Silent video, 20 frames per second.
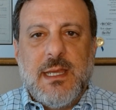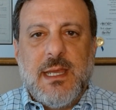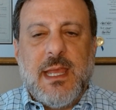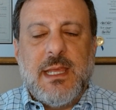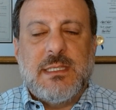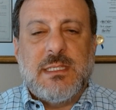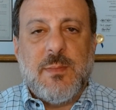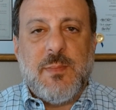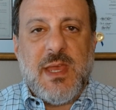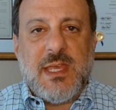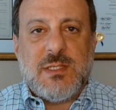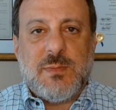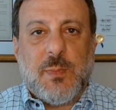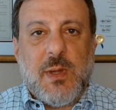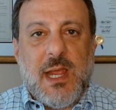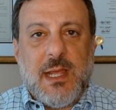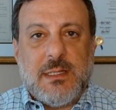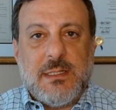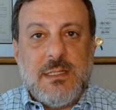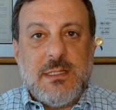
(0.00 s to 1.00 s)
It's a best
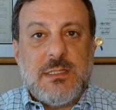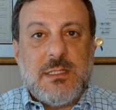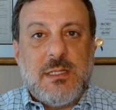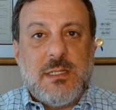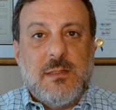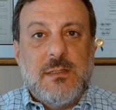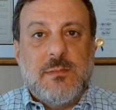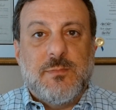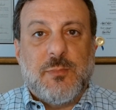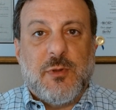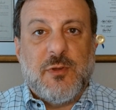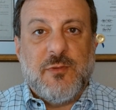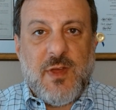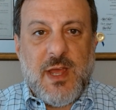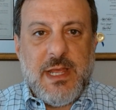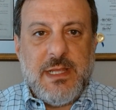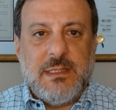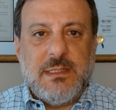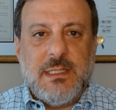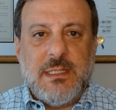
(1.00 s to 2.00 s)
practice to
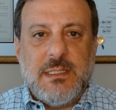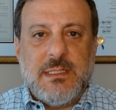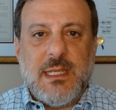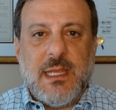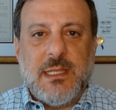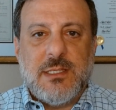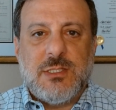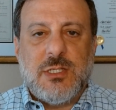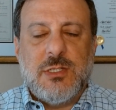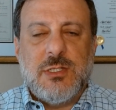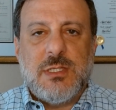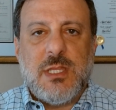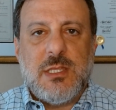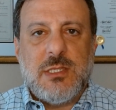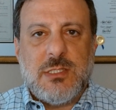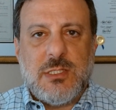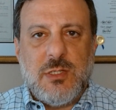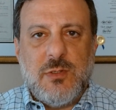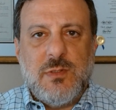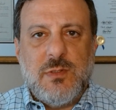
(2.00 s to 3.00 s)
provide these answers as
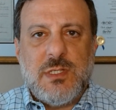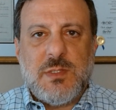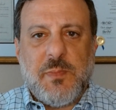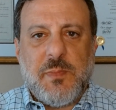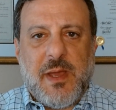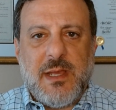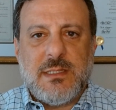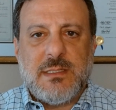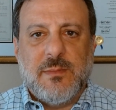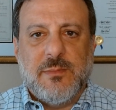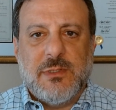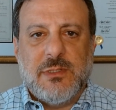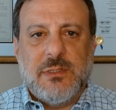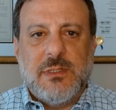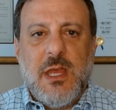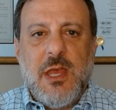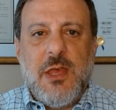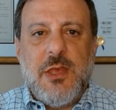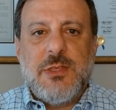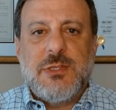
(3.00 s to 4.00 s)
soon as possible
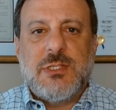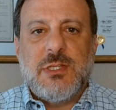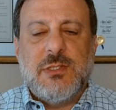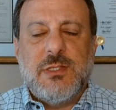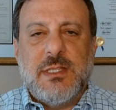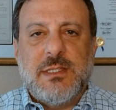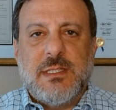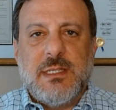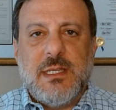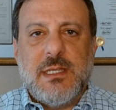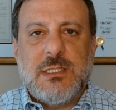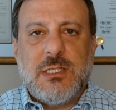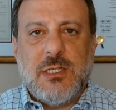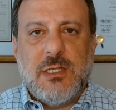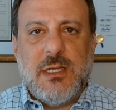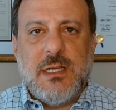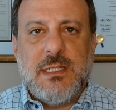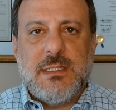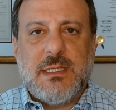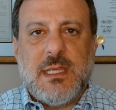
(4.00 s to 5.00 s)
so that the
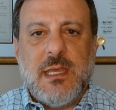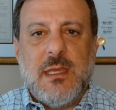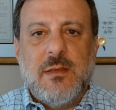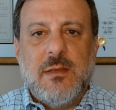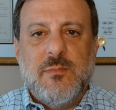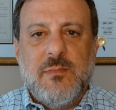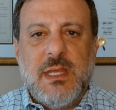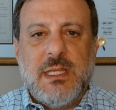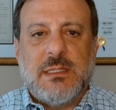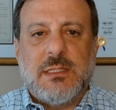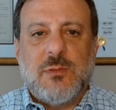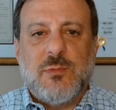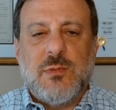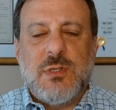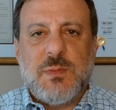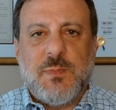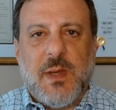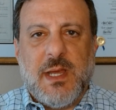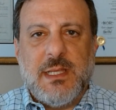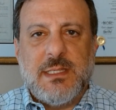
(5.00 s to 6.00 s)
attorneys can meet the
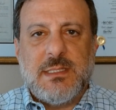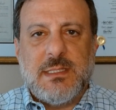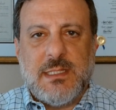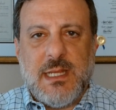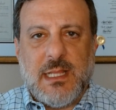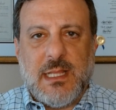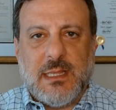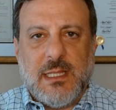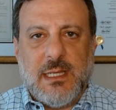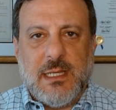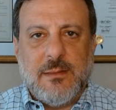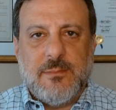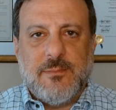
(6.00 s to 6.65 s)
response deadline.